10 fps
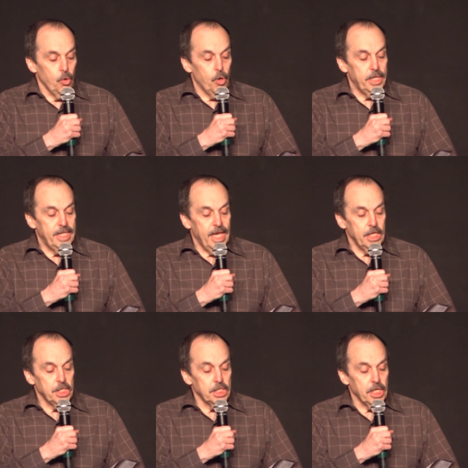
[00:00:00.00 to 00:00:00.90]

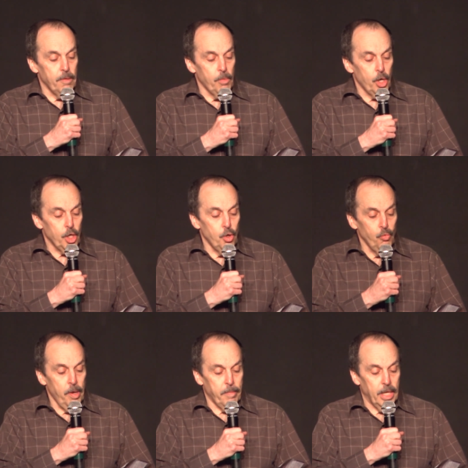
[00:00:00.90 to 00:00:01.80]
Audacious
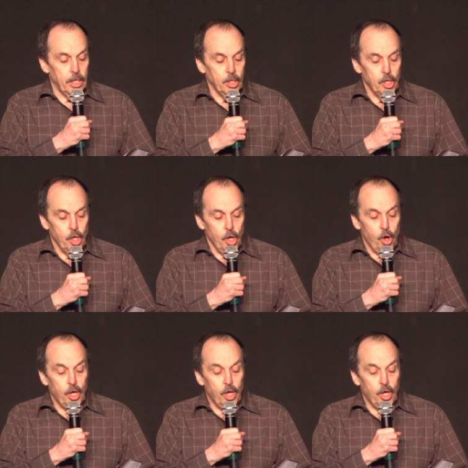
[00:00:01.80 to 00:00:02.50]
American Women,